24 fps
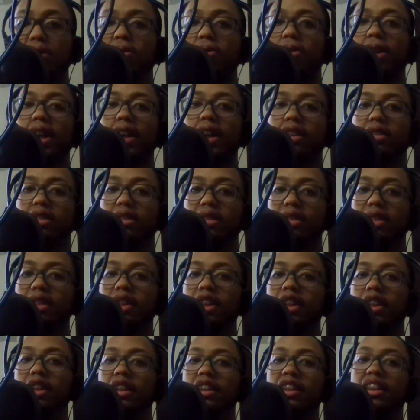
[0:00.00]
record
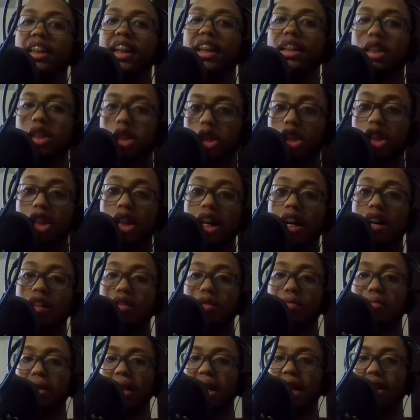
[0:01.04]
than the
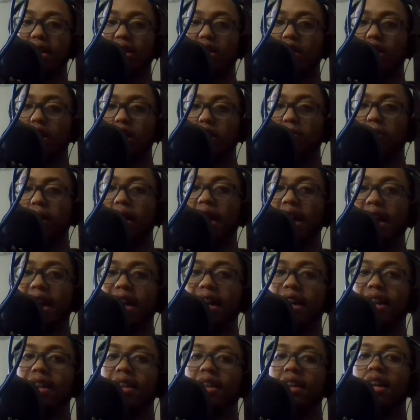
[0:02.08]
Chicago Blackhawks. But
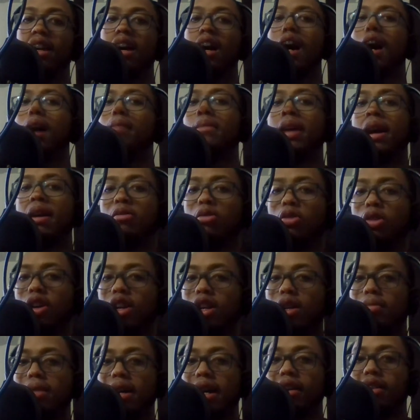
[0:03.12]
hey, I'm not
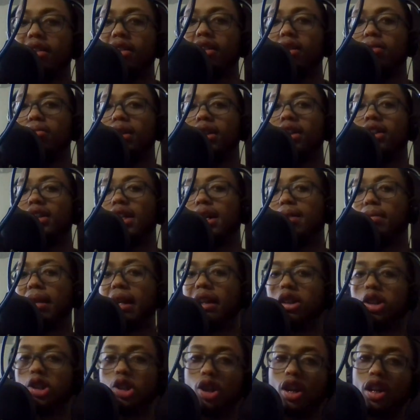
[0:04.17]
worried about them because I'm not
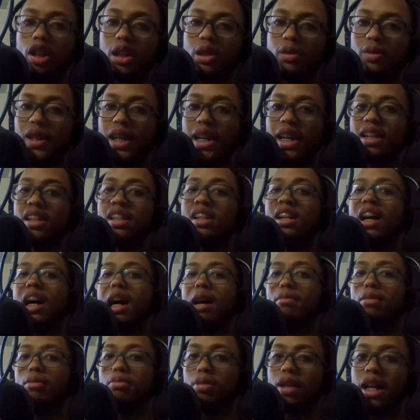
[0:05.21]
a Sharks fan.
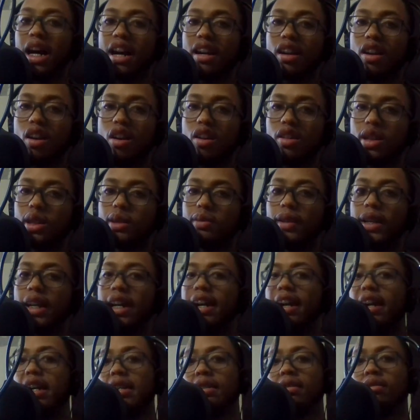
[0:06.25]
I'm a Blackhawks
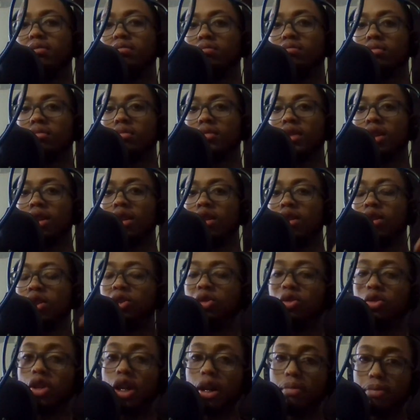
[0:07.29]
fan.
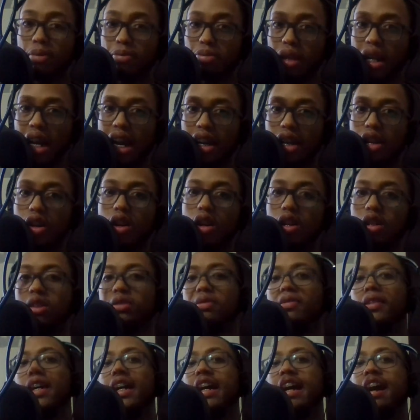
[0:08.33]
Grew up a Blackhawks
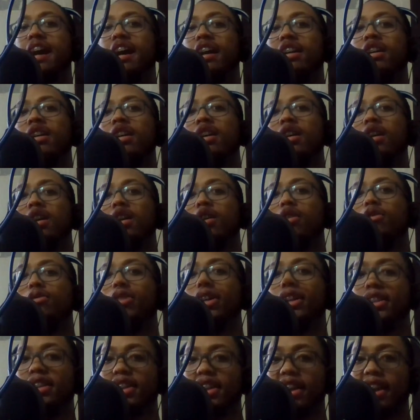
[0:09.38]
fan.
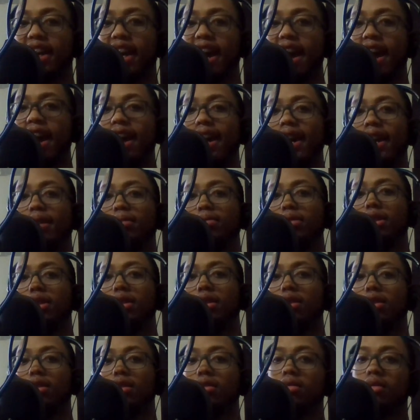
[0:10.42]
Went to the games.
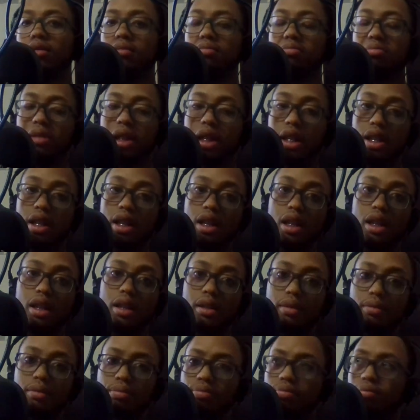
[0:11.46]

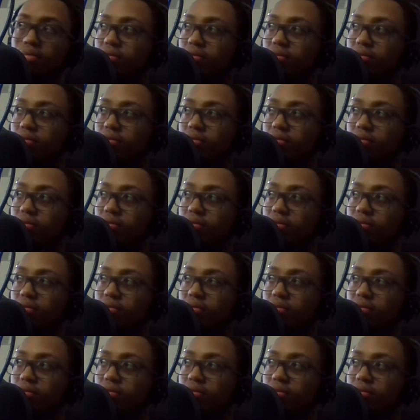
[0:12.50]
And